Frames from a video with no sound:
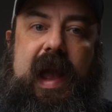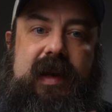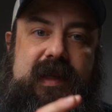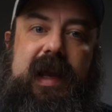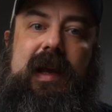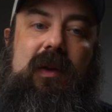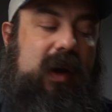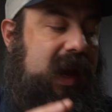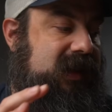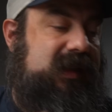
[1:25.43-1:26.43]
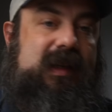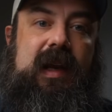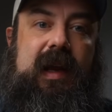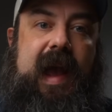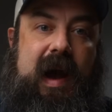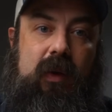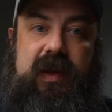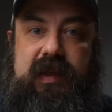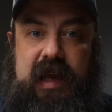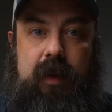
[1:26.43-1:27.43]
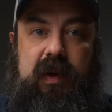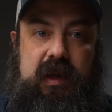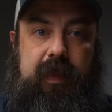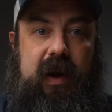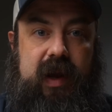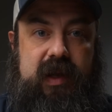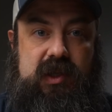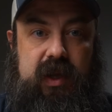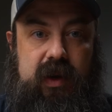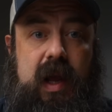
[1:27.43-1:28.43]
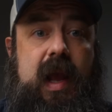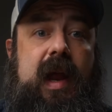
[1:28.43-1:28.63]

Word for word: and taking a look and seeing how these cameras compare against each other.